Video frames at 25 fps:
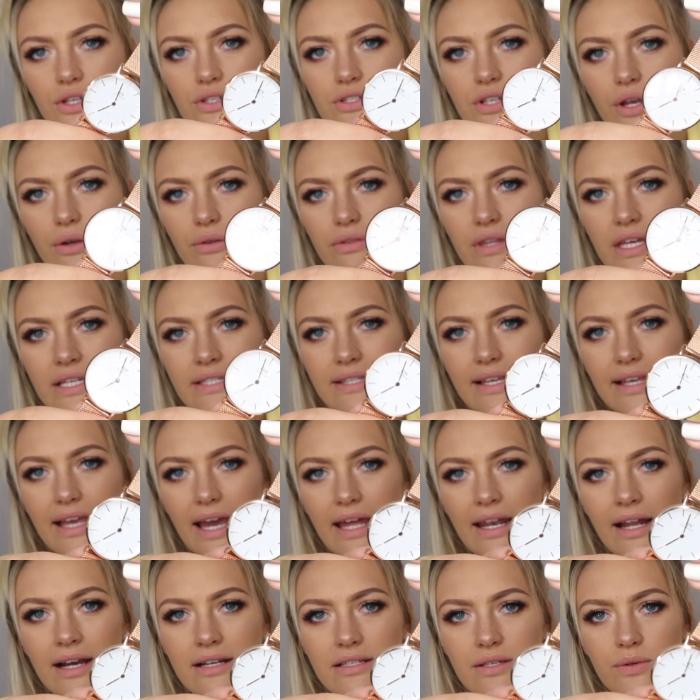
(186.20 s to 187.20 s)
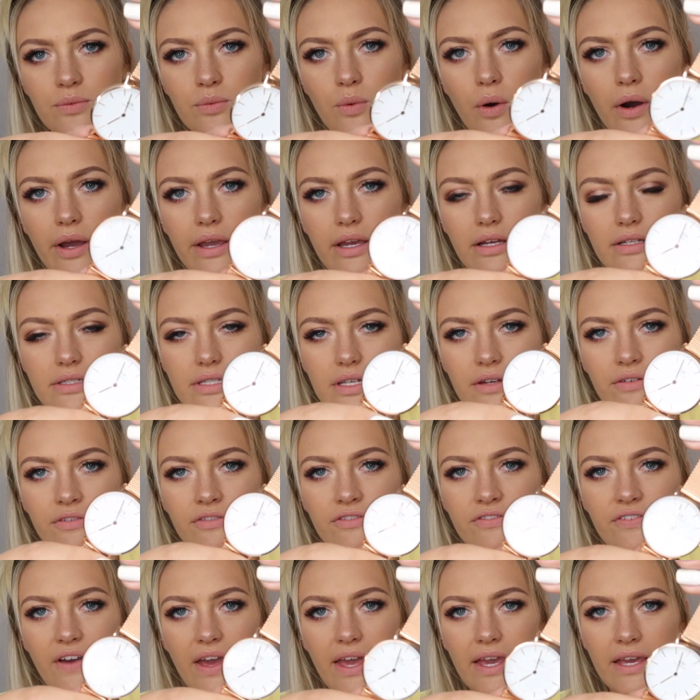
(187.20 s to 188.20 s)
So this again has a white
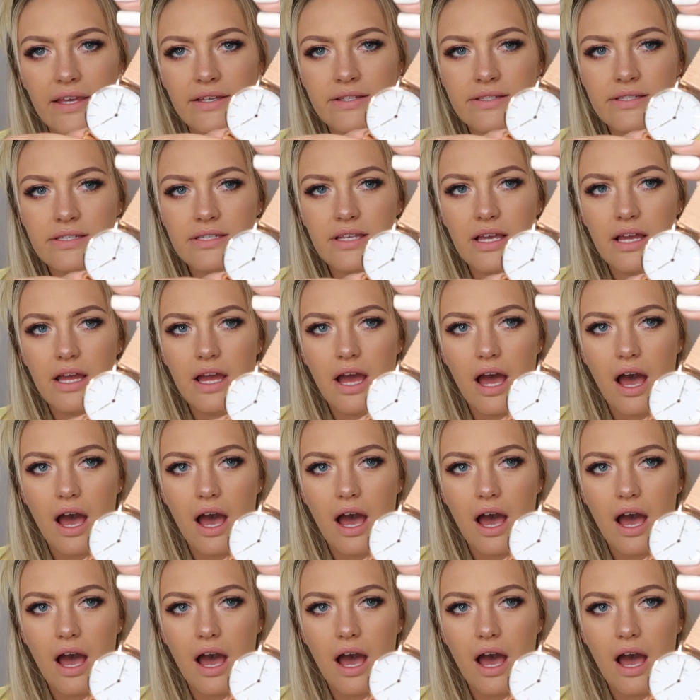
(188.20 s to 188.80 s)
face.